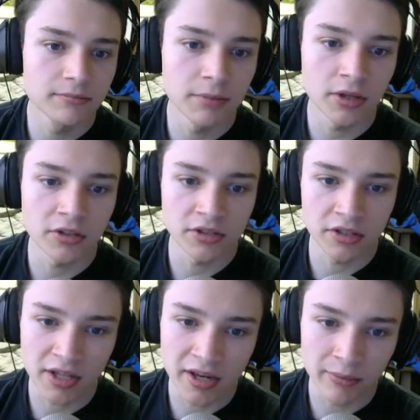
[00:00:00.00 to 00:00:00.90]
but not
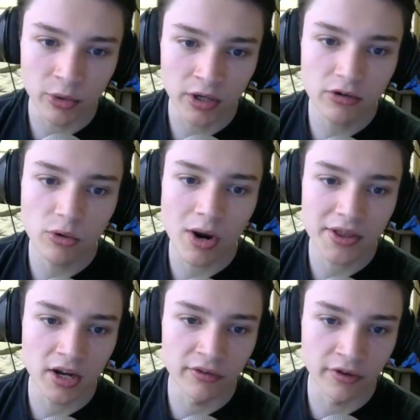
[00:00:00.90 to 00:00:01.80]
.net anymore. I don't know why they
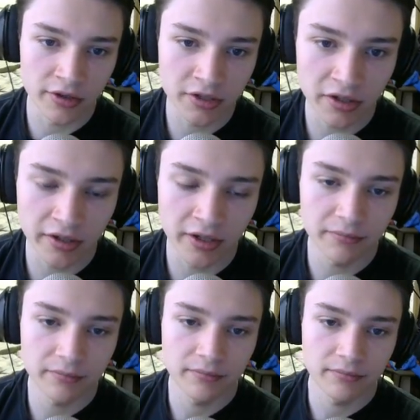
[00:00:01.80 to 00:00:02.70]
got rid of the .net,
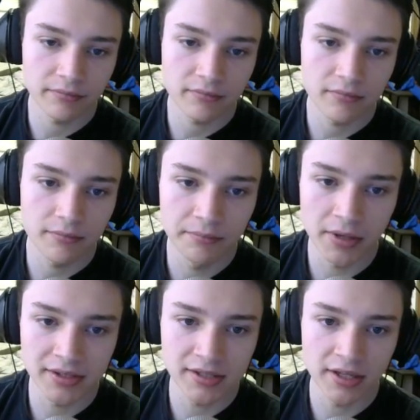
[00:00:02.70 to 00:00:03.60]

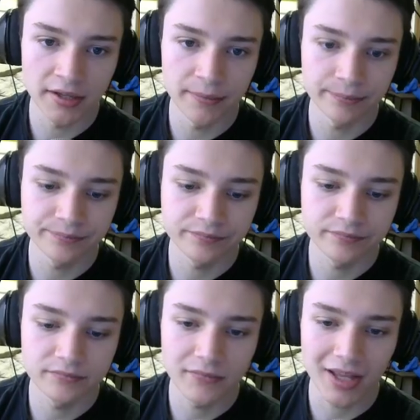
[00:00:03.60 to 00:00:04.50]
but
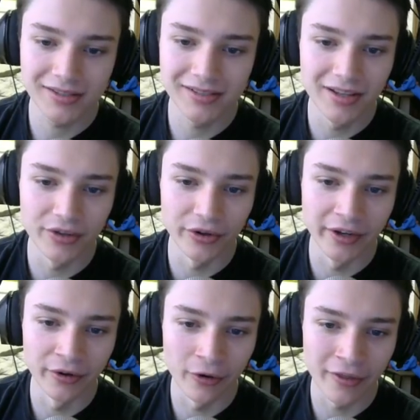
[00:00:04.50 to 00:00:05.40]
that's neither
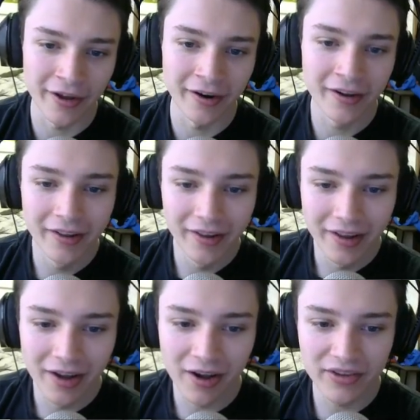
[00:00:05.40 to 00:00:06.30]
here nor there.
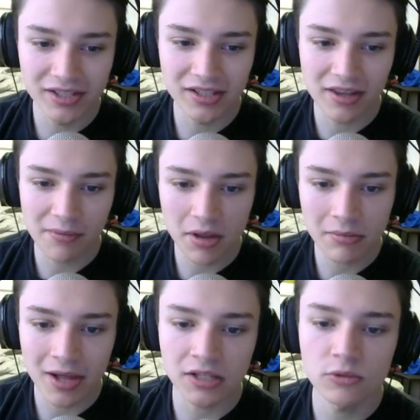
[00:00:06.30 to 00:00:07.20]
Obviously, they play
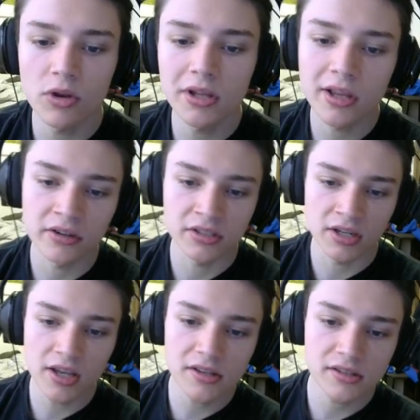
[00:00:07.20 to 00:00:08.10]
Black Swan later
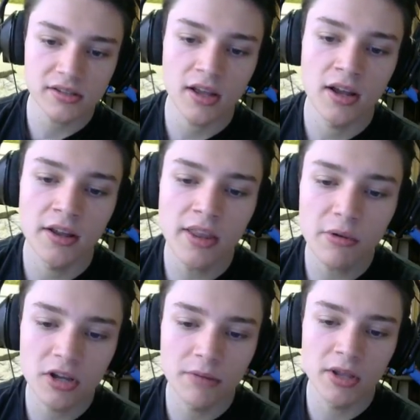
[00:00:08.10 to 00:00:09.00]
tonight, and that
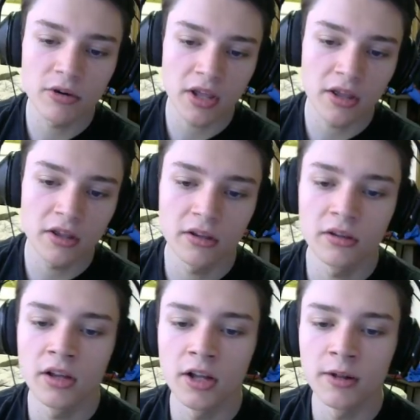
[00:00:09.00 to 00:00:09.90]
one could be okay.
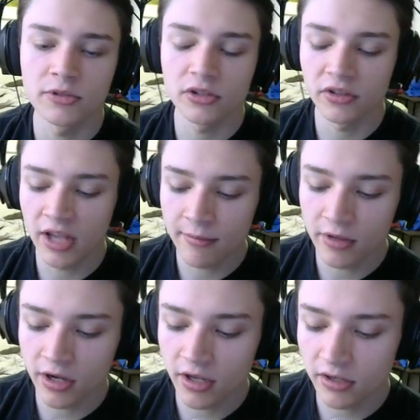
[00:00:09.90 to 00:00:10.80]
Certainly, game of the
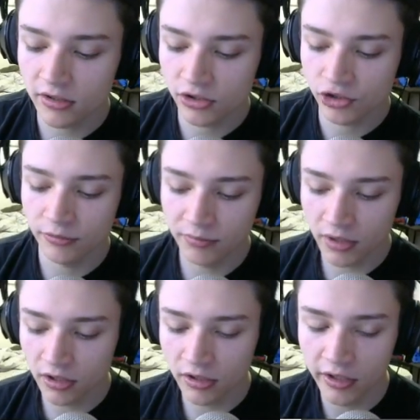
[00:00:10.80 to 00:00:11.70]
night should be
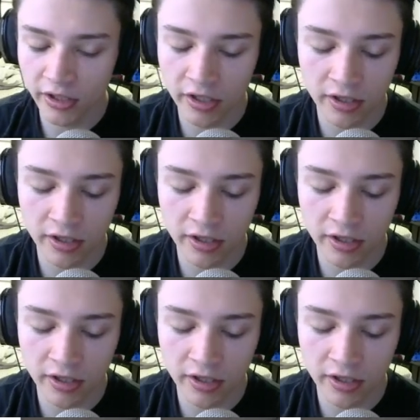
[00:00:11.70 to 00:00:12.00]
a